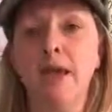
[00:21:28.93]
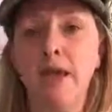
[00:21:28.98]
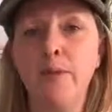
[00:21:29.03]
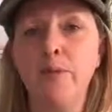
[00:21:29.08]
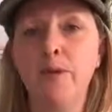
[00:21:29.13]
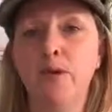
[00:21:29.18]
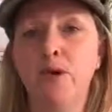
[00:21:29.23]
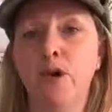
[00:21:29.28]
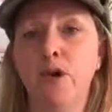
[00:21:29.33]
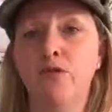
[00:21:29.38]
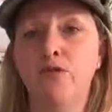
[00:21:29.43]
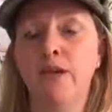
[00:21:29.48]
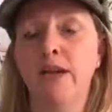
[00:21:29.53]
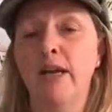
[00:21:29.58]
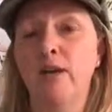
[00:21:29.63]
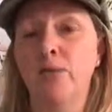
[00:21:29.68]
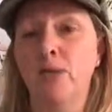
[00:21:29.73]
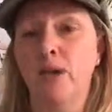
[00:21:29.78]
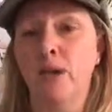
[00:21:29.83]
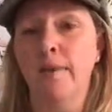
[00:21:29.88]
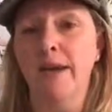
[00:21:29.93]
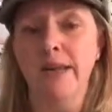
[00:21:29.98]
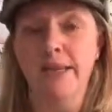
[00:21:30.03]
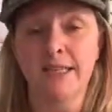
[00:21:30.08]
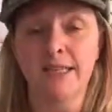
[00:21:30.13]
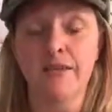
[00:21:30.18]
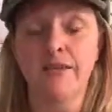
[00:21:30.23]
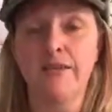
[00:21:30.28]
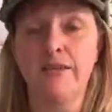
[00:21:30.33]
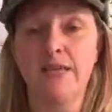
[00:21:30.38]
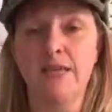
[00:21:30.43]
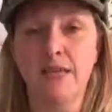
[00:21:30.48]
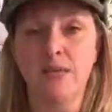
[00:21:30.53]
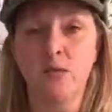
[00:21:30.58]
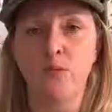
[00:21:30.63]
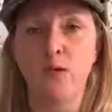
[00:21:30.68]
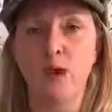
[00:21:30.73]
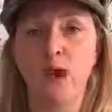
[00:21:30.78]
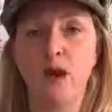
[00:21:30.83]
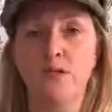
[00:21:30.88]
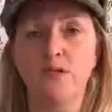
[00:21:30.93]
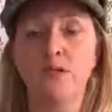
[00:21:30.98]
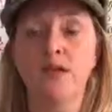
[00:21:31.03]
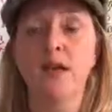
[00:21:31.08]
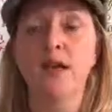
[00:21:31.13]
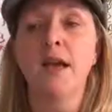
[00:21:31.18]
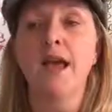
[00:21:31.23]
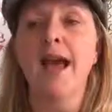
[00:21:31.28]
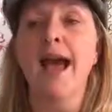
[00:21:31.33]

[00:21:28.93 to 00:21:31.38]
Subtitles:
people who really want to make a difference in the world.